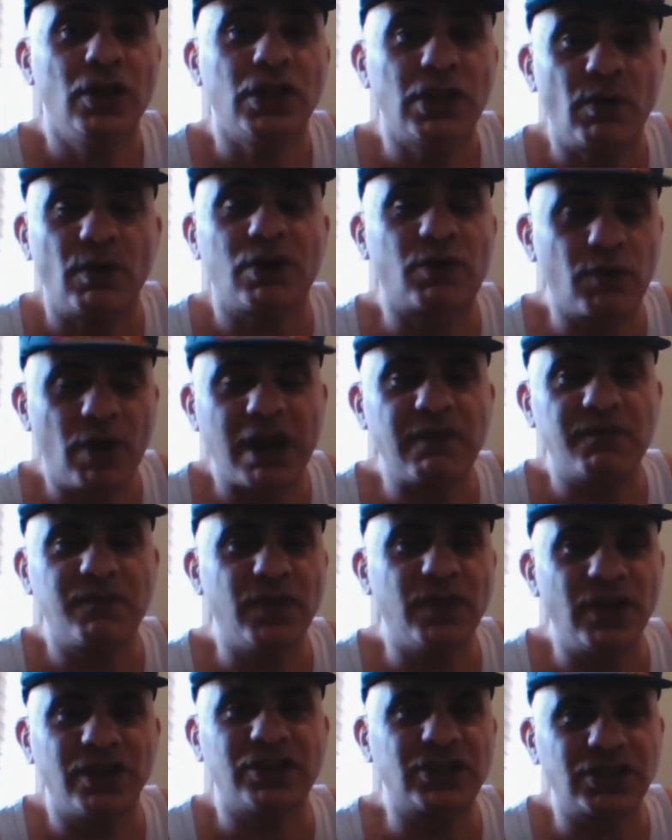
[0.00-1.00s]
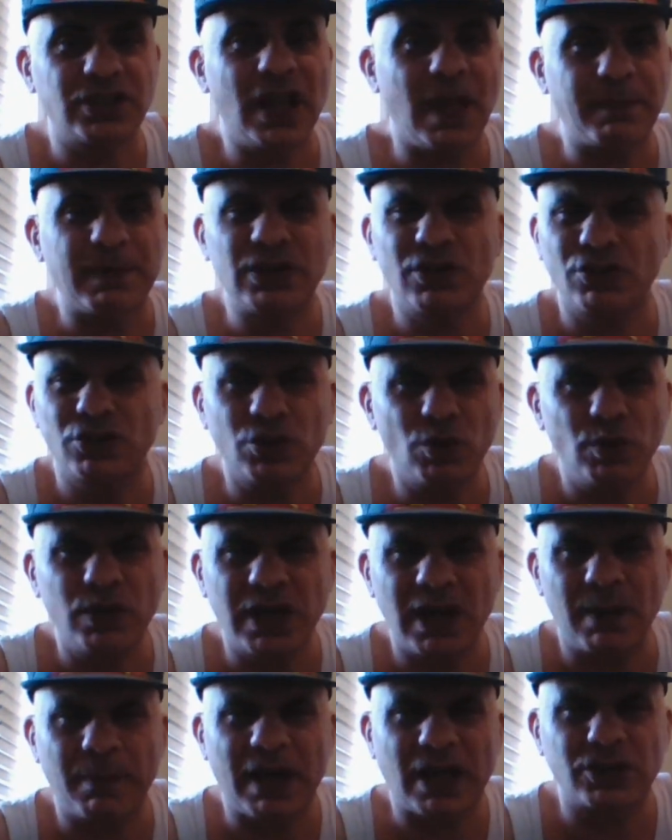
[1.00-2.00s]
They're a great first step. And you're
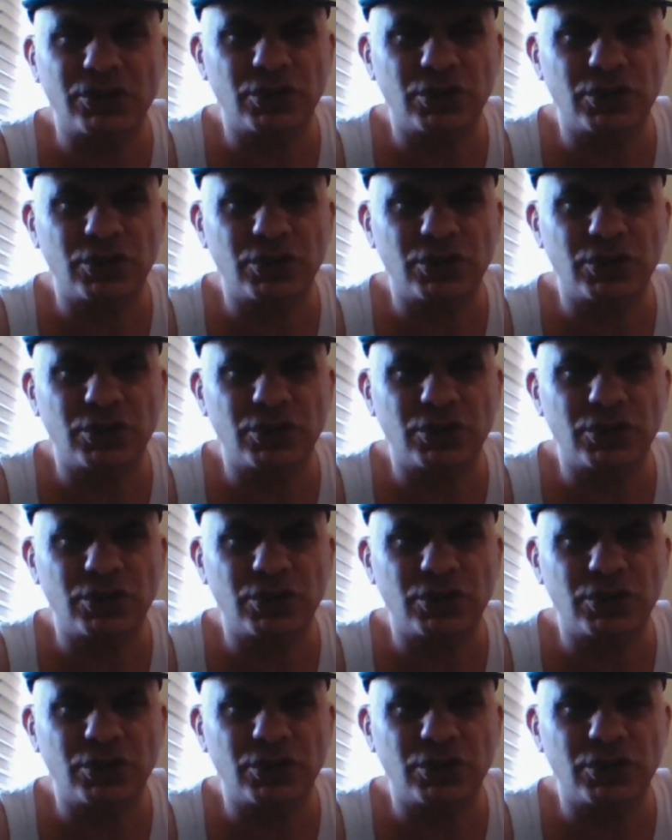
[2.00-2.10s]
talking about